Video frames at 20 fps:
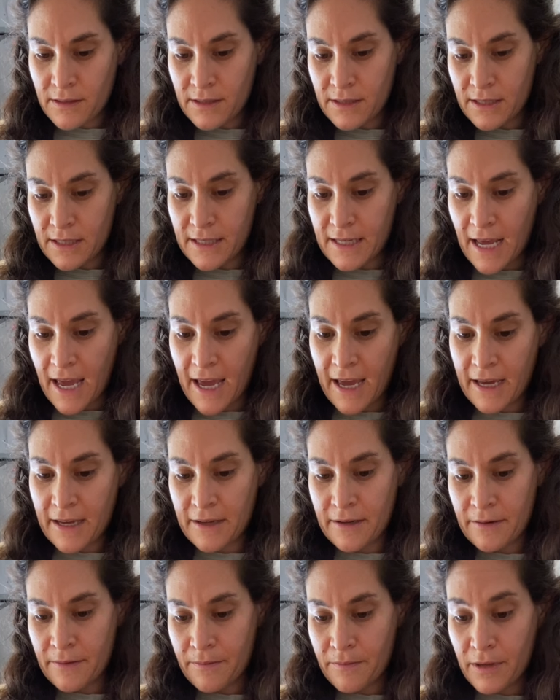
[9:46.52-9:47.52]

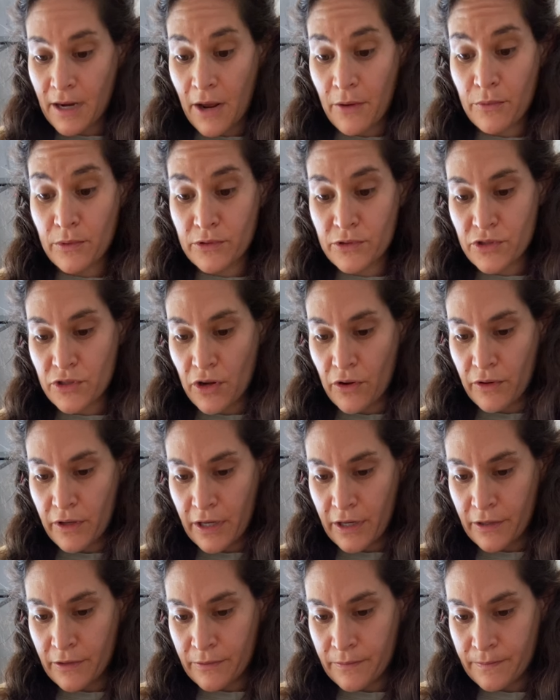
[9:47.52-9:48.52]
today, but I will show
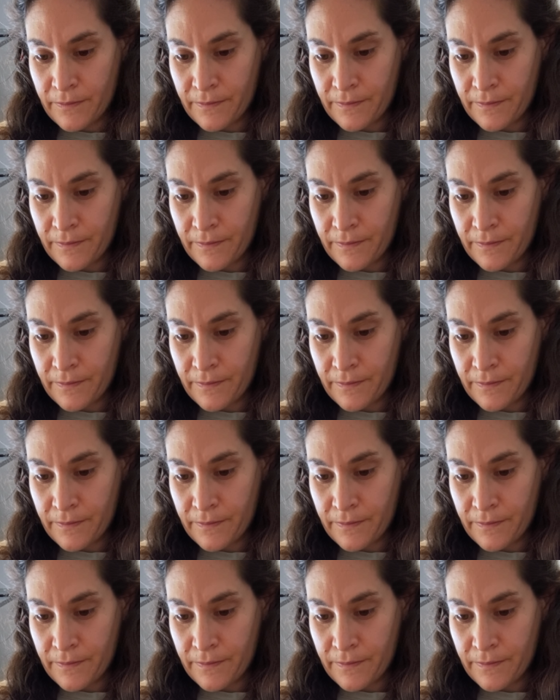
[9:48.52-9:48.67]
you.